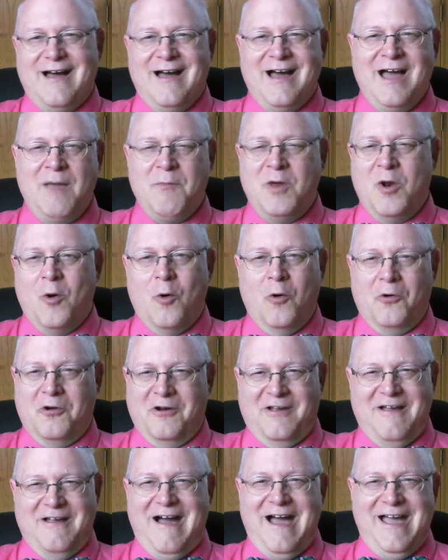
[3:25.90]
I'm an older
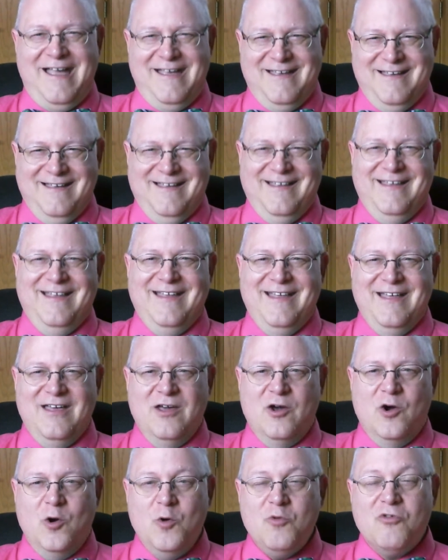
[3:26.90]
guy
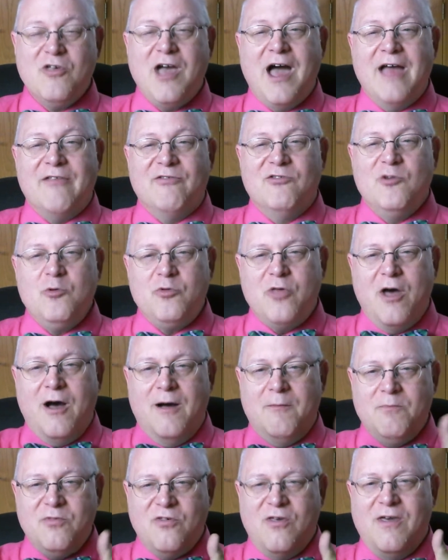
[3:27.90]
who's got 2
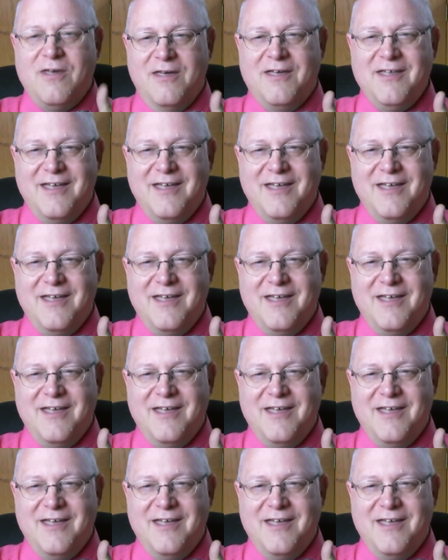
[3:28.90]
thumbs